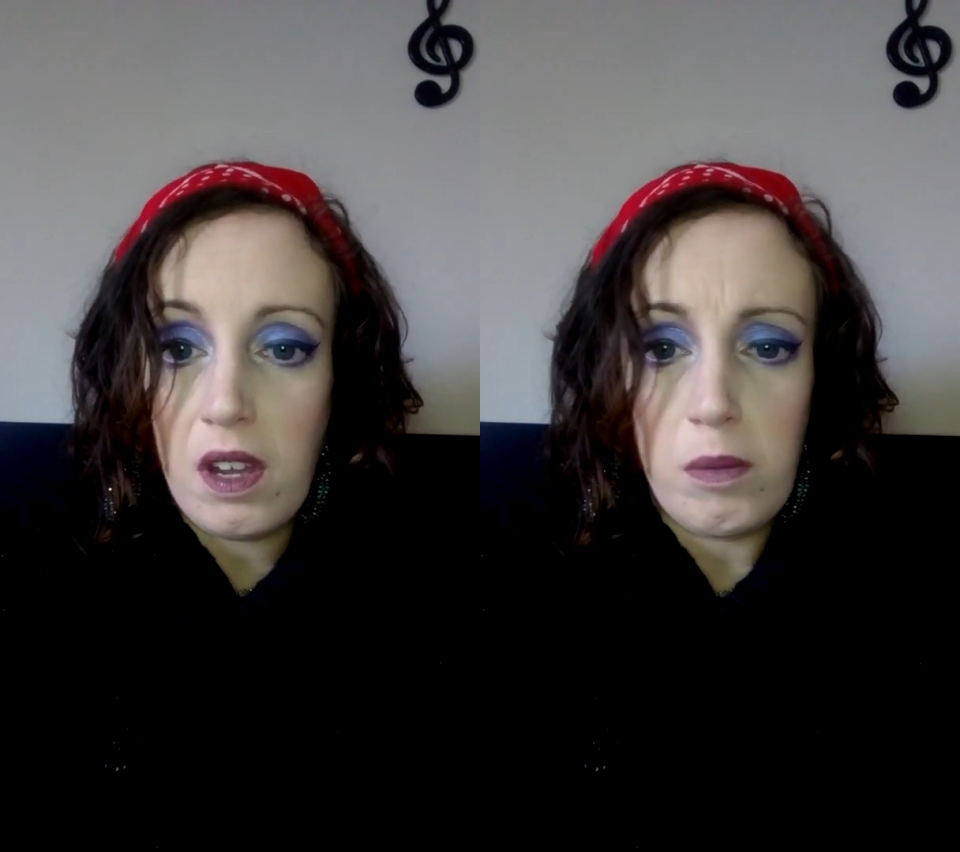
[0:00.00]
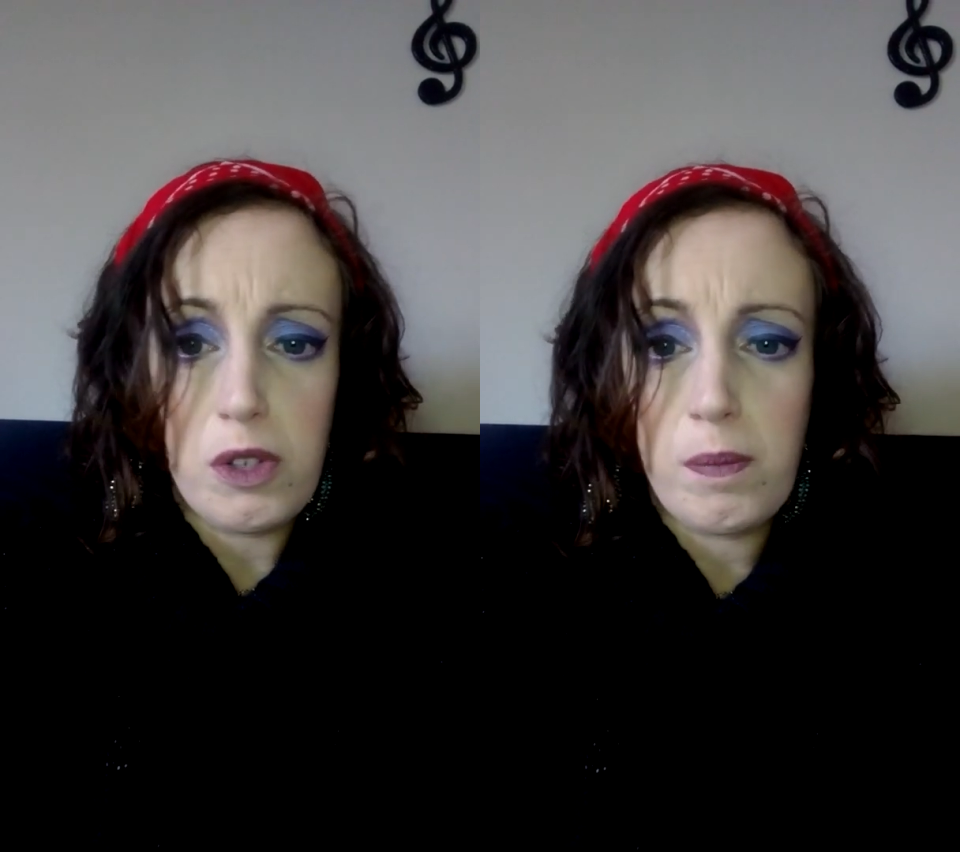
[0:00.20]

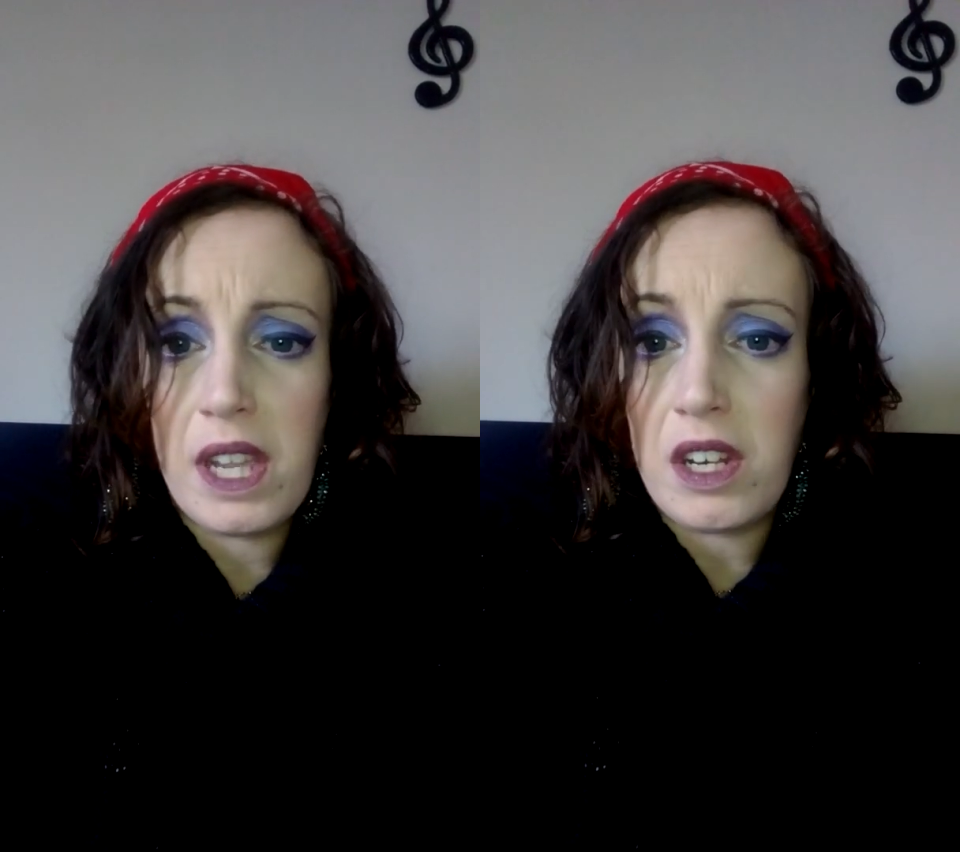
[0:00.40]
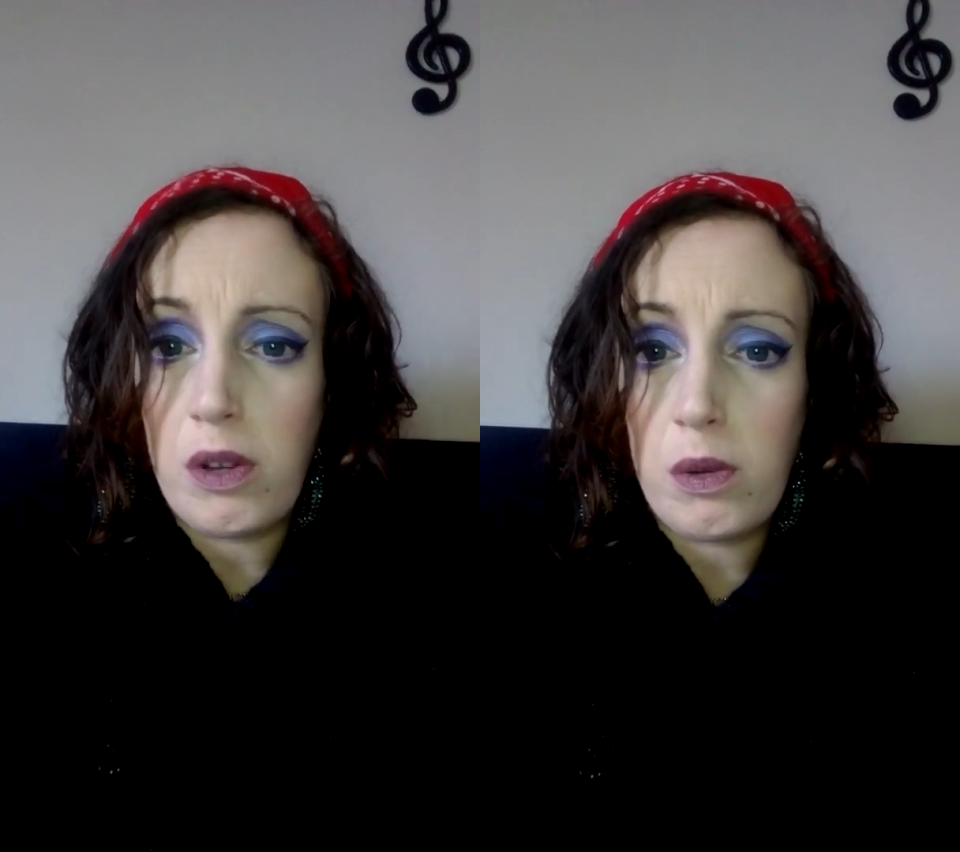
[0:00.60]
Just
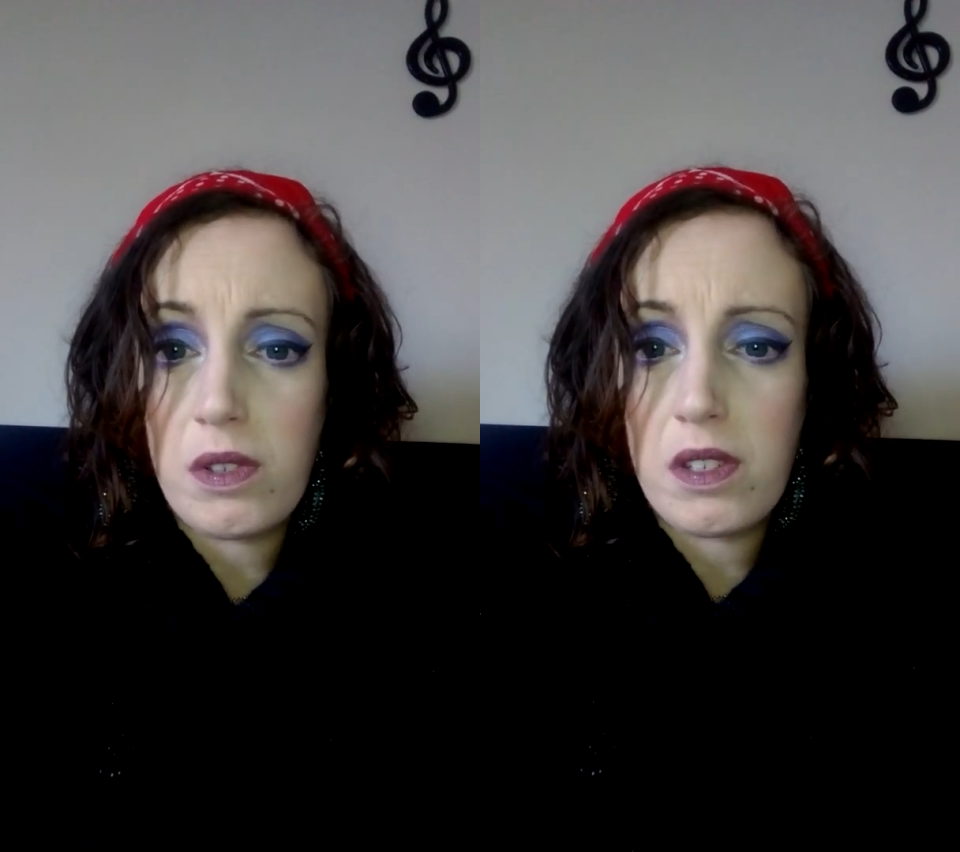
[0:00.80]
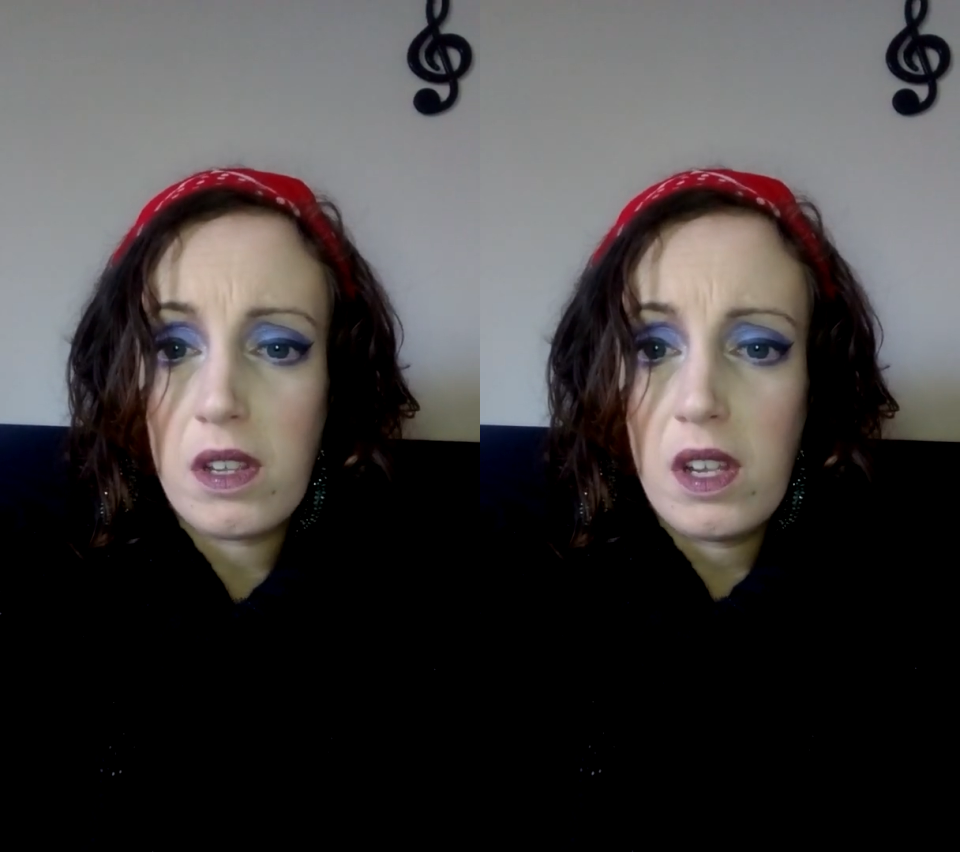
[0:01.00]
make
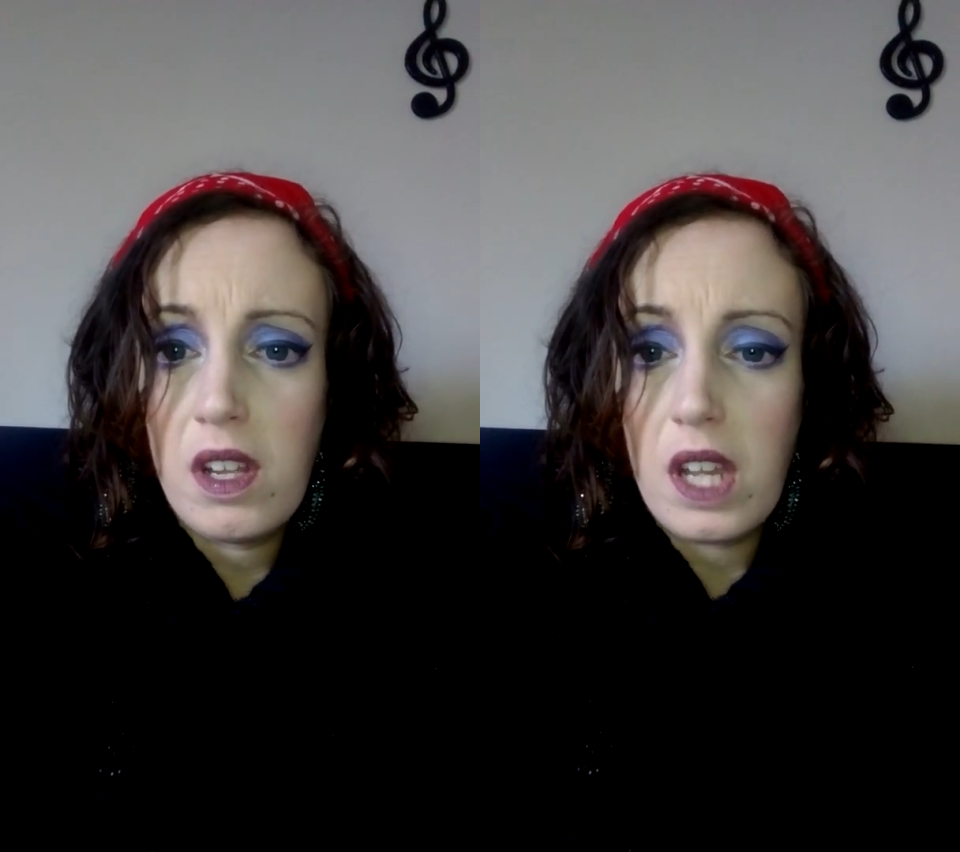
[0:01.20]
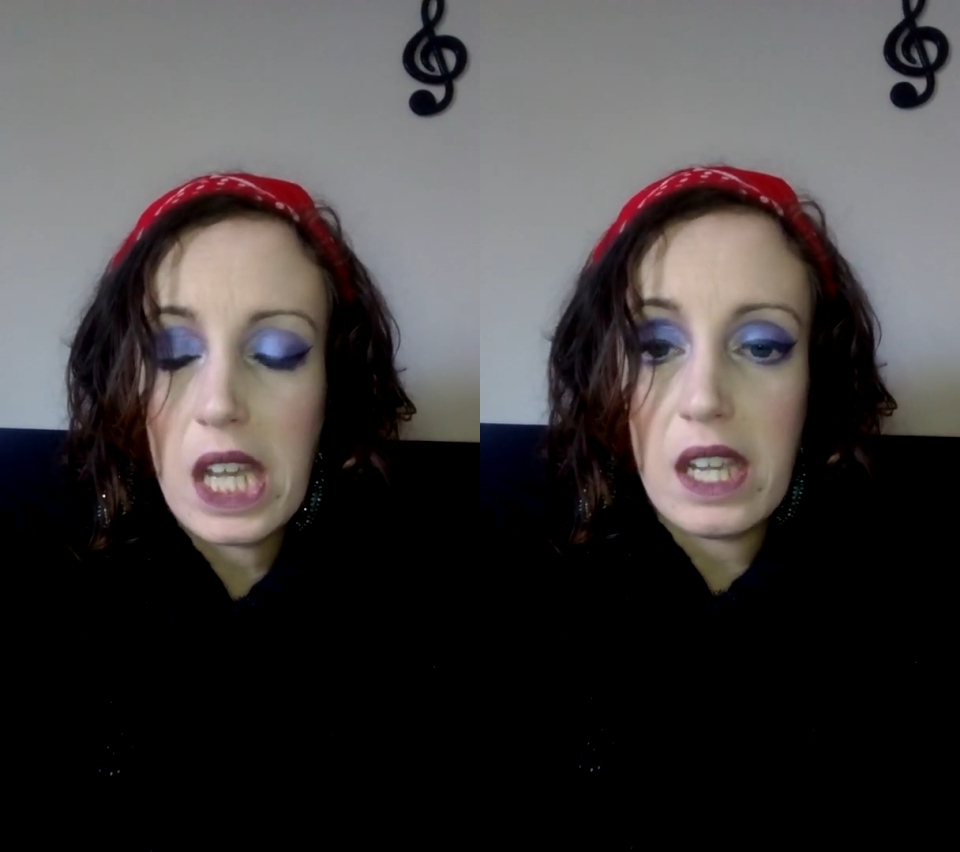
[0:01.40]
notes
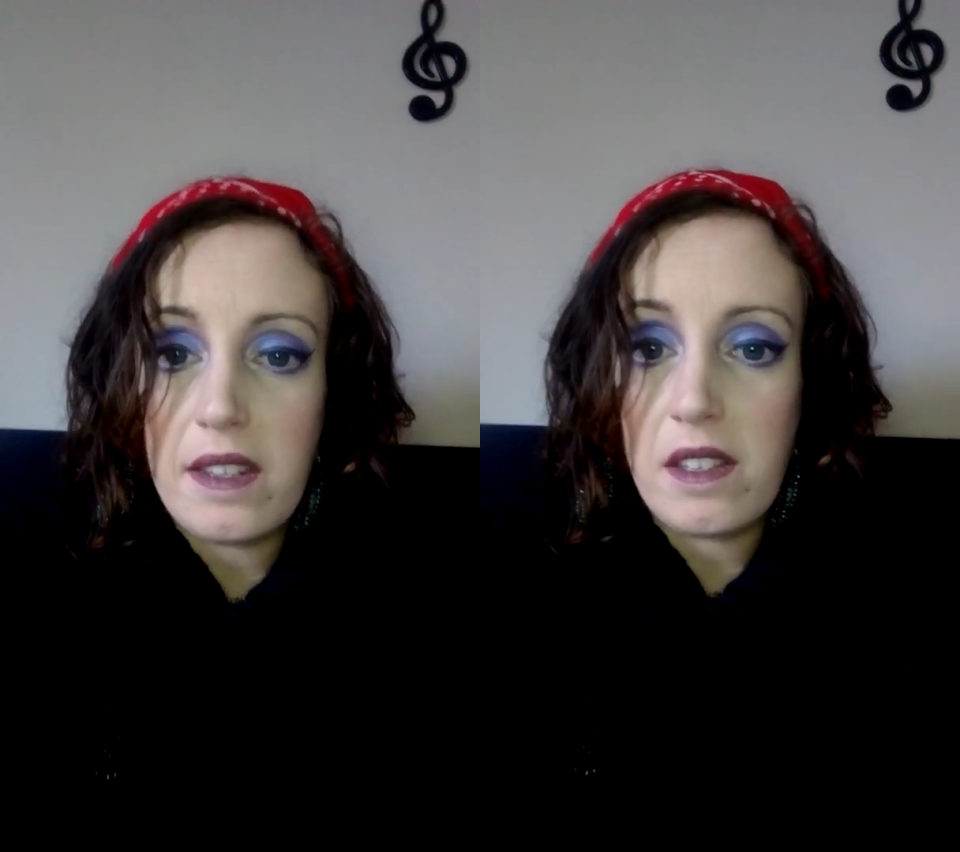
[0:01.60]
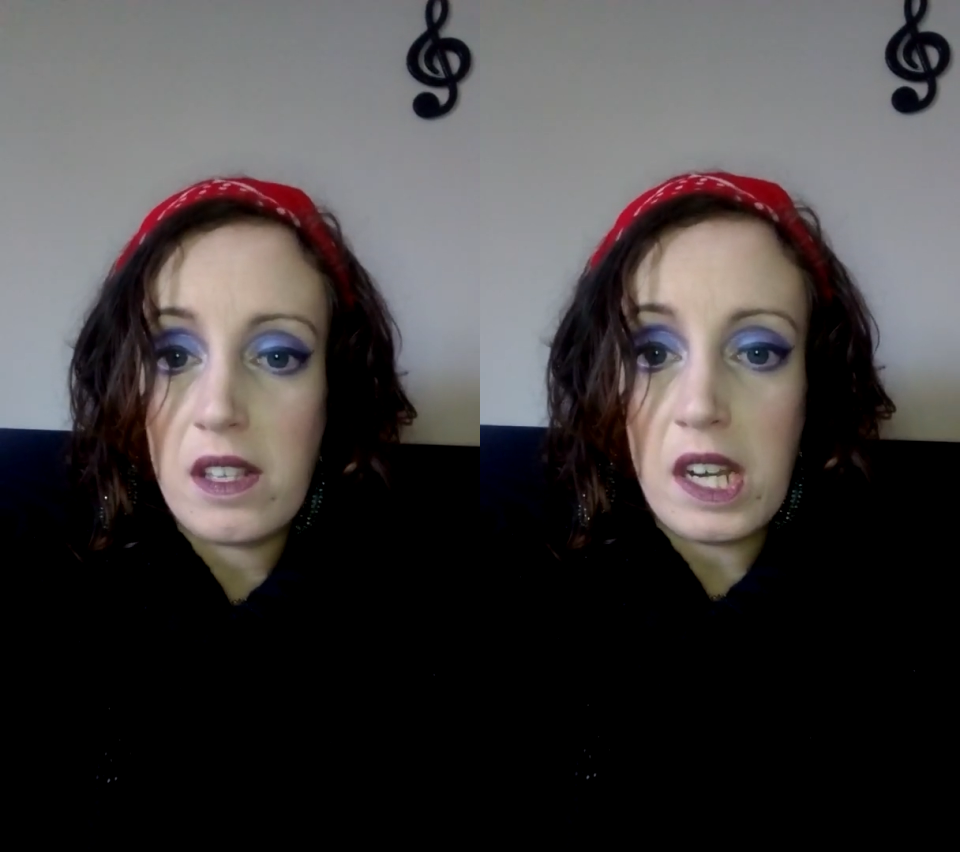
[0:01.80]
in case there's